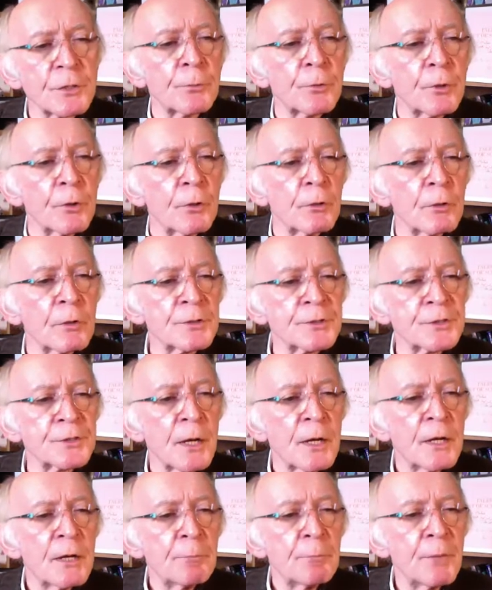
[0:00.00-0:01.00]
rules,
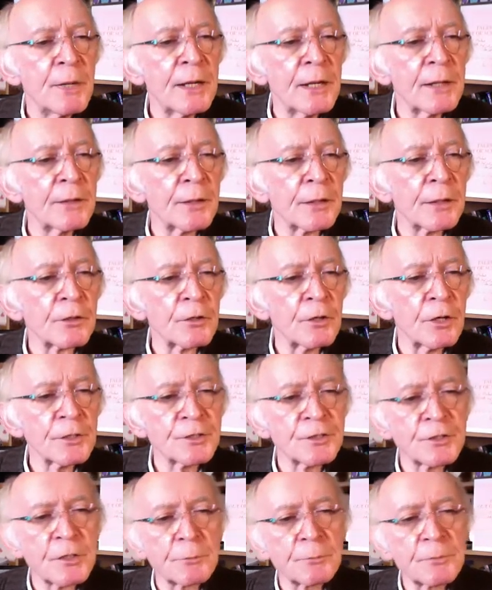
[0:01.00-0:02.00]
meaning that
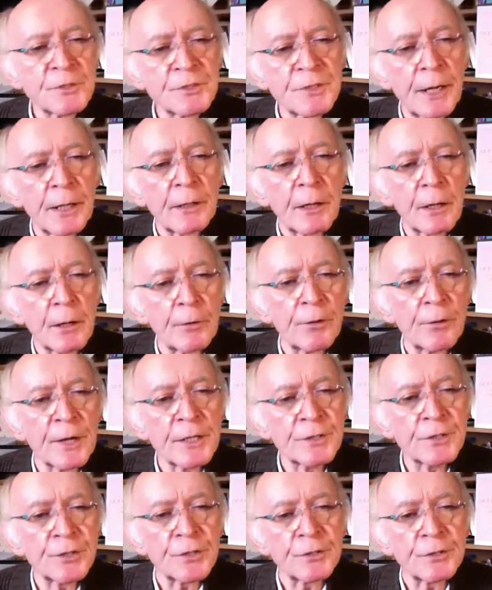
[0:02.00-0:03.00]
customs
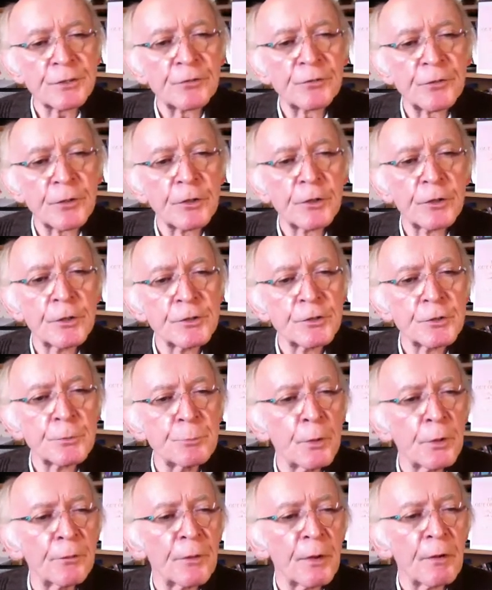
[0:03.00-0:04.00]
declarations for goods
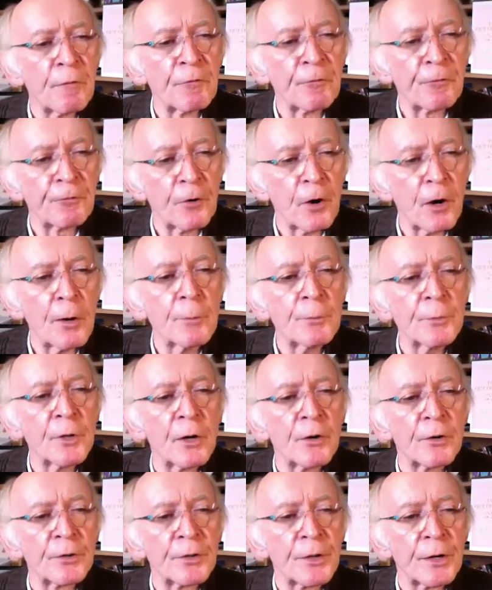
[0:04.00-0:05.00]
moving from
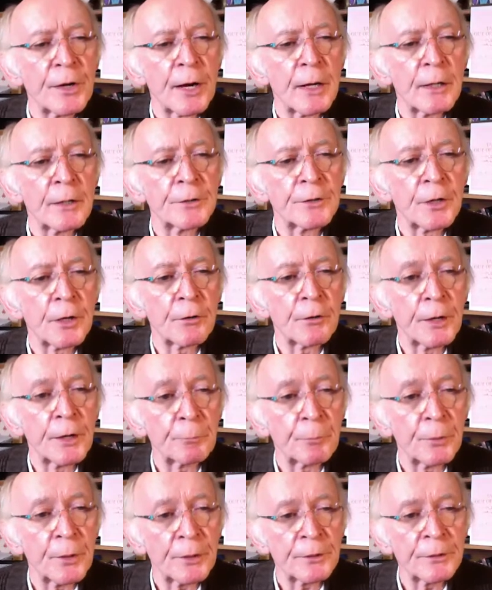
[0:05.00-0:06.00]
Northern Ireland to Great
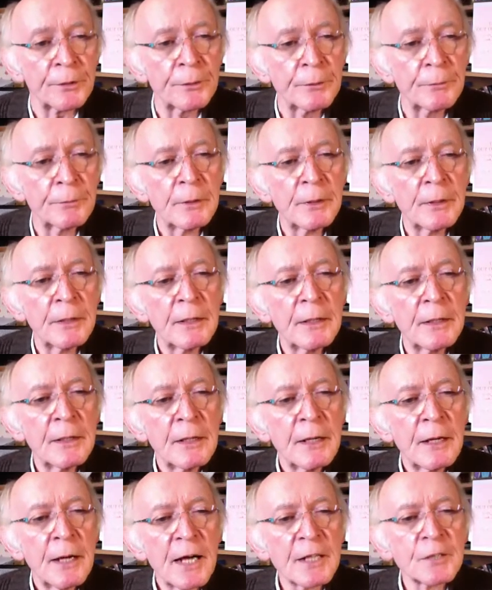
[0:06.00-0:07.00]
Britain,
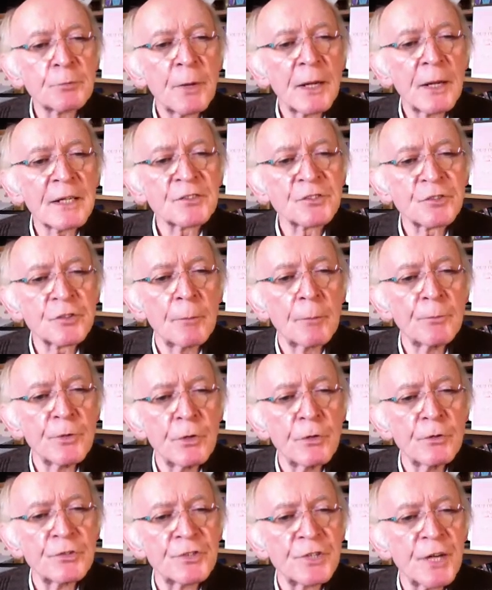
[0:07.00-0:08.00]
as well as some
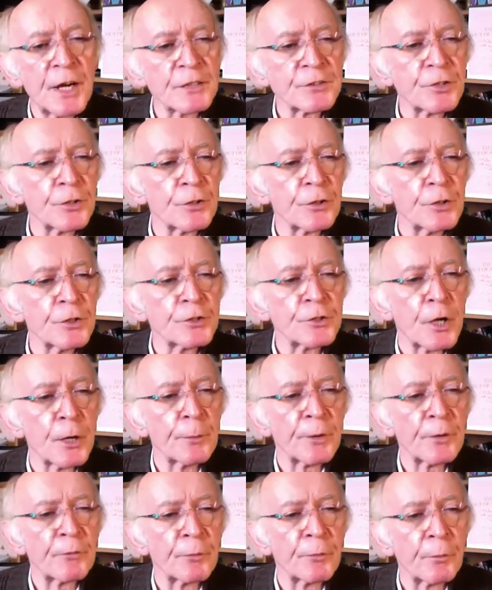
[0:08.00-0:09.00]
new checks on goods
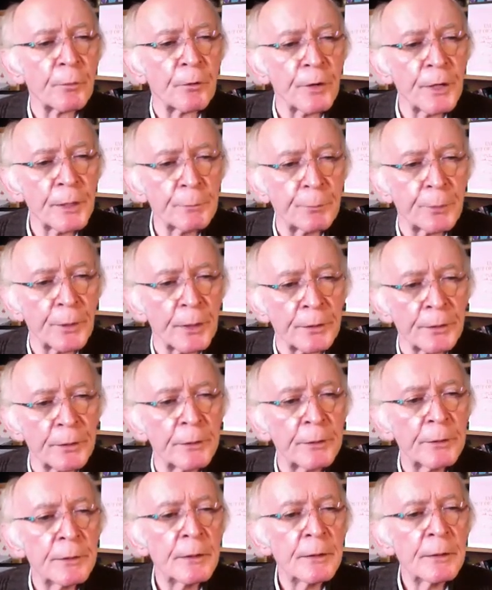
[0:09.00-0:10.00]
coming from Great Britain
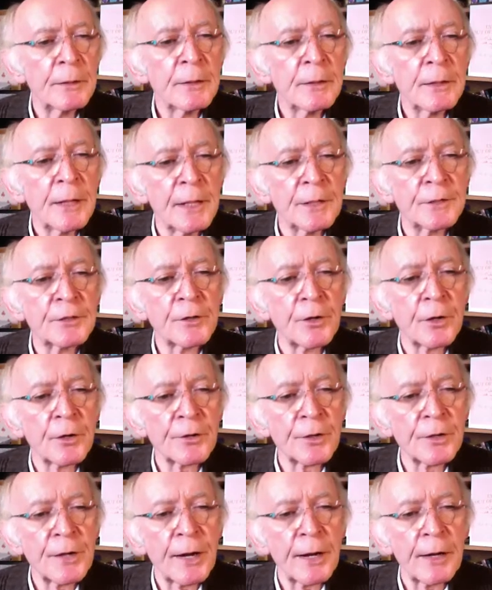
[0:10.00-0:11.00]
into
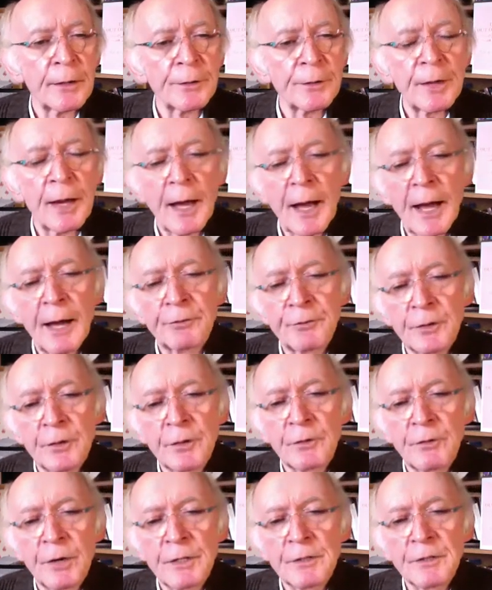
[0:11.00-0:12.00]
Northern Ireland after the
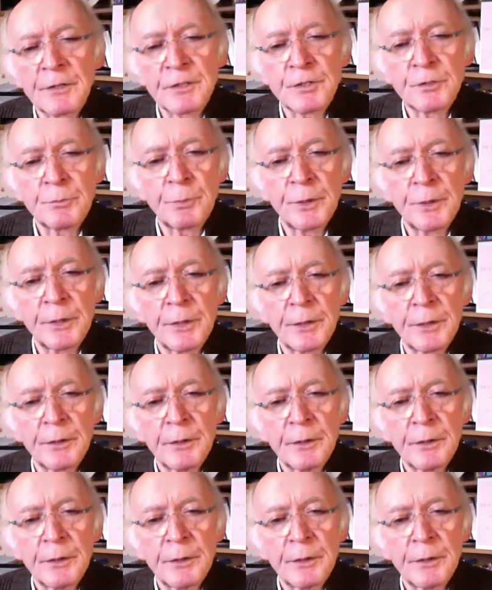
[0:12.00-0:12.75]
transition period.